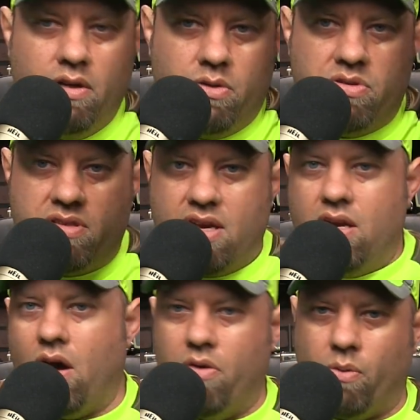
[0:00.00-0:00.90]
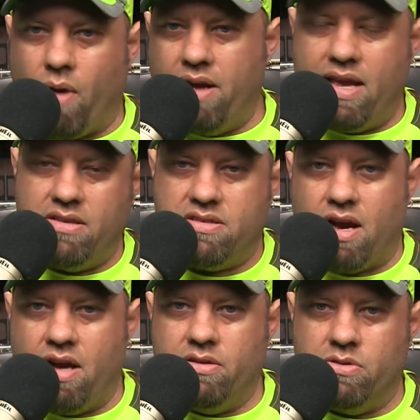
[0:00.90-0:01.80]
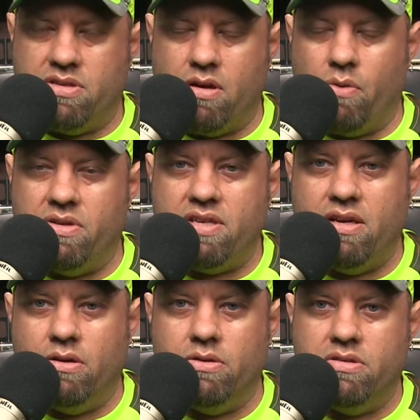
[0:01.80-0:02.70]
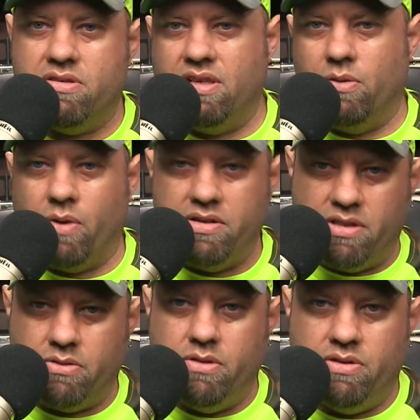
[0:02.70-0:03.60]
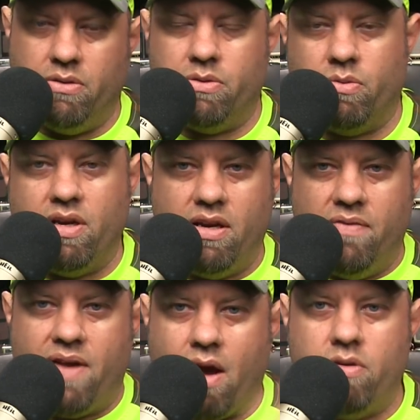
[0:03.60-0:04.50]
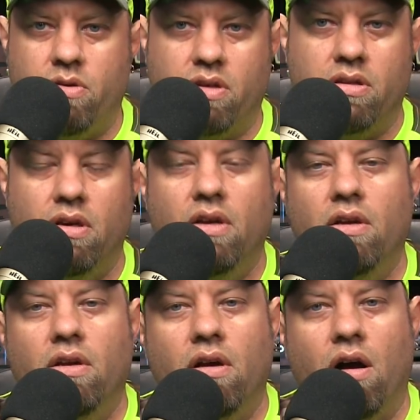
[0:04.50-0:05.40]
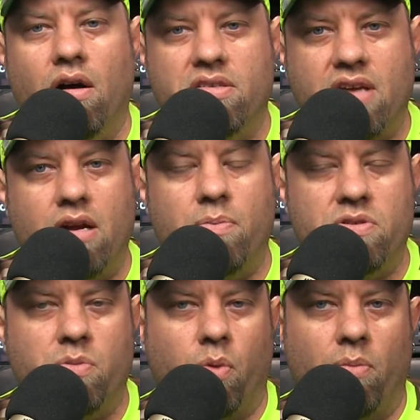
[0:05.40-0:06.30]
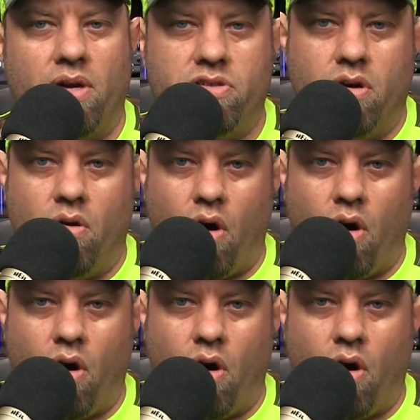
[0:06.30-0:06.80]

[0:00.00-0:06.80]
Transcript: You'll see on the right hand side, you'll see all the tiers tier one, tier two, tier three of how you can uh, sign up and support my show.